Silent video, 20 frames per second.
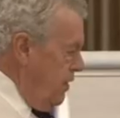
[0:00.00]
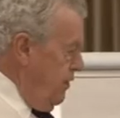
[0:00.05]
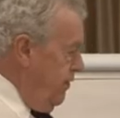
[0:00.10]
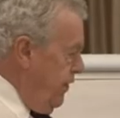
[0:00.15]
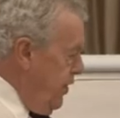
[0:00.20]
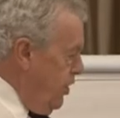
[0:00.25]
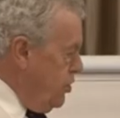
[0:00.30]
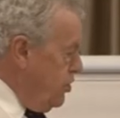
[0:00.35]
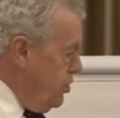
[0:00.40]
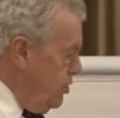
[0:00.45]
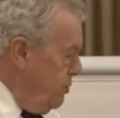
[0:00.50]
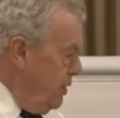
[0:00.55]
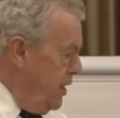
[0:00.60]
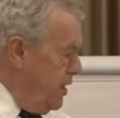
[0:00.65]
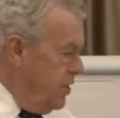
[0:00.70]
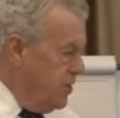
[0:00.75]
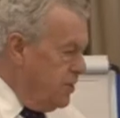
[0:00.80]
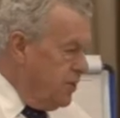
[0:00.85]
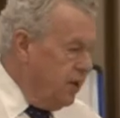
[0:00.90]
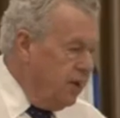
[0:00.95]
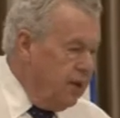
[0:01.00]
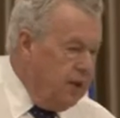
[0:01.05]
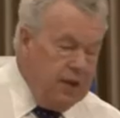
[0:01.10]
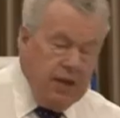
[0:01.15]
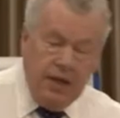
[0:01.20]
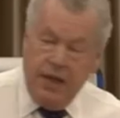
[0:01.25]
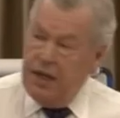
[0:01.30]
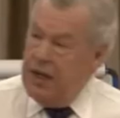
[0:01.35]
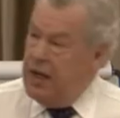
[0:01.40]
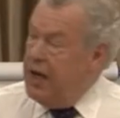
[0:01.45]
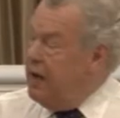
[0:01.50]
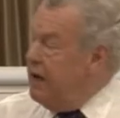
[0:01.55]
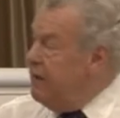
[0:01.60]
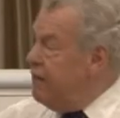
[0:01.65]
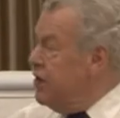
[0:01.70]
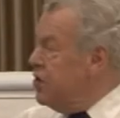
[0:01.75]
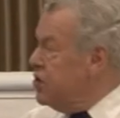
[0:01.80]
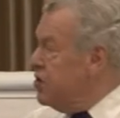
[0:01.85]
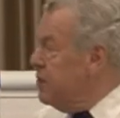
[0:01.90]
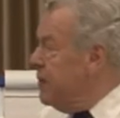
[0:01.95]
in functional medicine
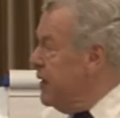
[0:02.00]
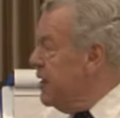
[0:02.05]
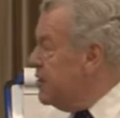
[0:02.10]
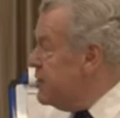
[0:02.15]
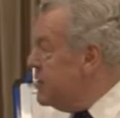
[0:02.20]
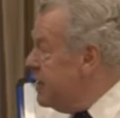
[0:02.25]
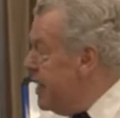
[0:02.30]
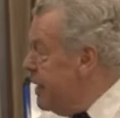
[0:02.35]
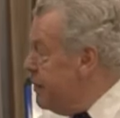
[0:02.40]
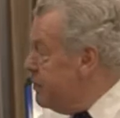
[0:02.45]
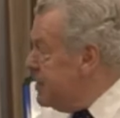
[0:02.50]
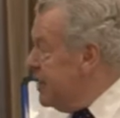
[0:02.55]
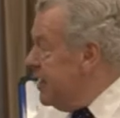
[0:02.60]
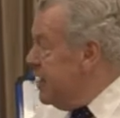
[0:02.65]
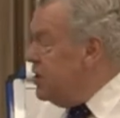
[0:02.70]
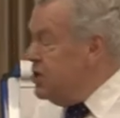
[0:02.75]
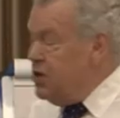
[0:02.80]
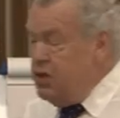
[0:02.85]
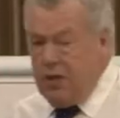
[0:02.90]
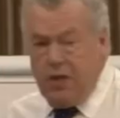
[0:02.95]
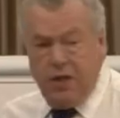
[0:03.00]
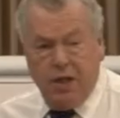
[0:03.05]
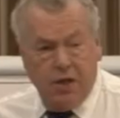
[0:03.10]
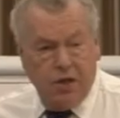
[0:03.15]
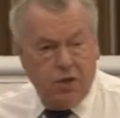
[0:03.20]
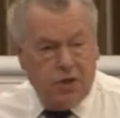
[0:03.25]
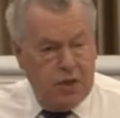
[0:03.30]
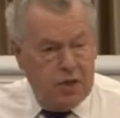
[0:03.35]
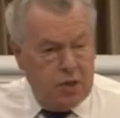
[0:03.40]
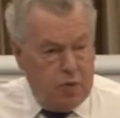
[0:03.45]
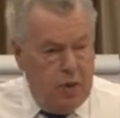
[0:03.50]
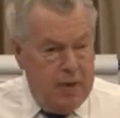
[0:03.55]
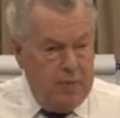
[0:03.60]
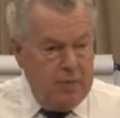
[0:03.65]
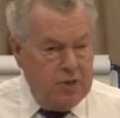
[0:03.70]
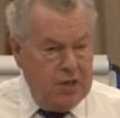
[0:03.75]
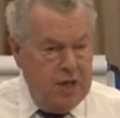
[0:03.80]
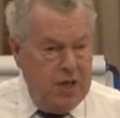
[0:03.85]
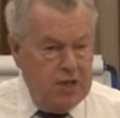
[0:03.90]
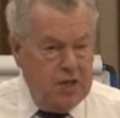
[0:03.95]
update, you can go to his
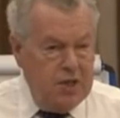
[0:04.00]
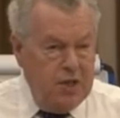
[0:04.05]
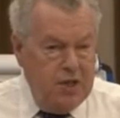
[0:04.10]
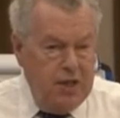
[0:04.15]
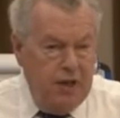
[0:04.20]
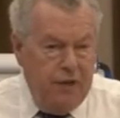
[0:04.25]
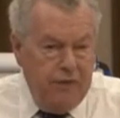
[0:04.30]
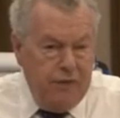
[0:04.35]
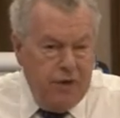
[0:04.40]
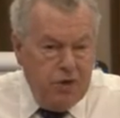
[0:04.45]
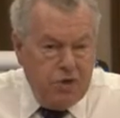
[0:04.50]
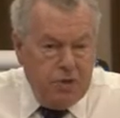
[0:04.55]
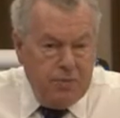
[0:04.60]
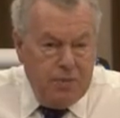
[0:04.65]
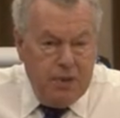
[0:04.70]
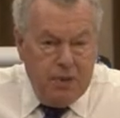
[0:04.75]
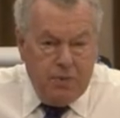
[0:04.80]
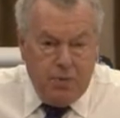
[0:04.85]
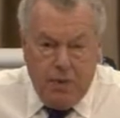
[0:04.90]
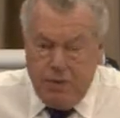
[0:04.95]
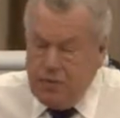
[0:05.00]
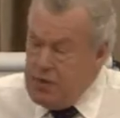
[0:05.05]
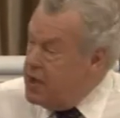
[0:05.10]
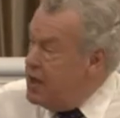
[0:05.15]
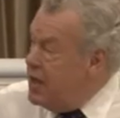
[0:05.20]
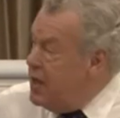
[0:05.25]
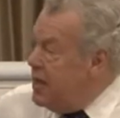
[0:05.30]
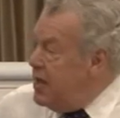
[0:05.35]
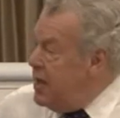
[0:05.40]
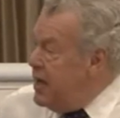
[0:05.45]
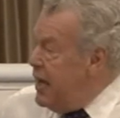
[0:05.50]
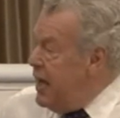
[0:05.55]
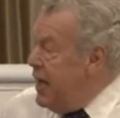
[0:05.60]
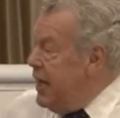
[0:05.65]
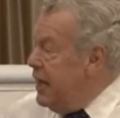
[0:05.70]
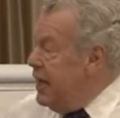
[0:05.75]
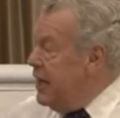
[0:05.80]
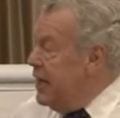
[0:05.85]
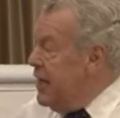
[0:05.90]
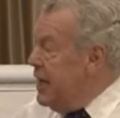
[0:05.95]
website on that functional medicine website
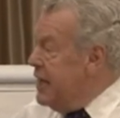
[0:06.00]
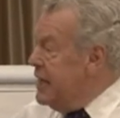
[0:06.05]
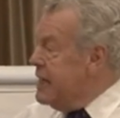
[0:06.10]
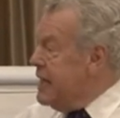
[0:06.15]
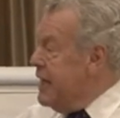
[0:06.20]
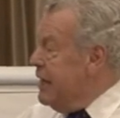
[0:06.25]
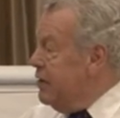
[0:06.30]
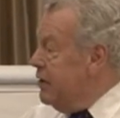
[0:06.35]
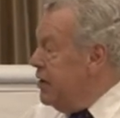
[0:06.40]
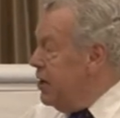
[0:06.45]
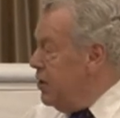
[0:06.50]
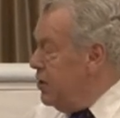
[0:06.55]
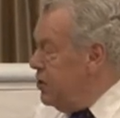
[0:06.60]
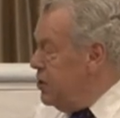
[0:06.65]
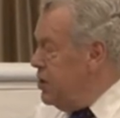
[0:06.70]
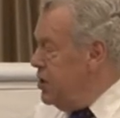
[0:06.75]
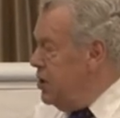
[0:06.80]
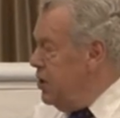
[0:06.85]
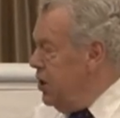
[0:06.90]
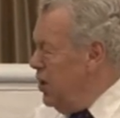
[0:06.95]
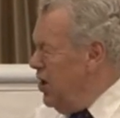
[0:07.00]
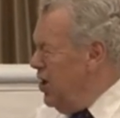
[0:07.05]
and again download a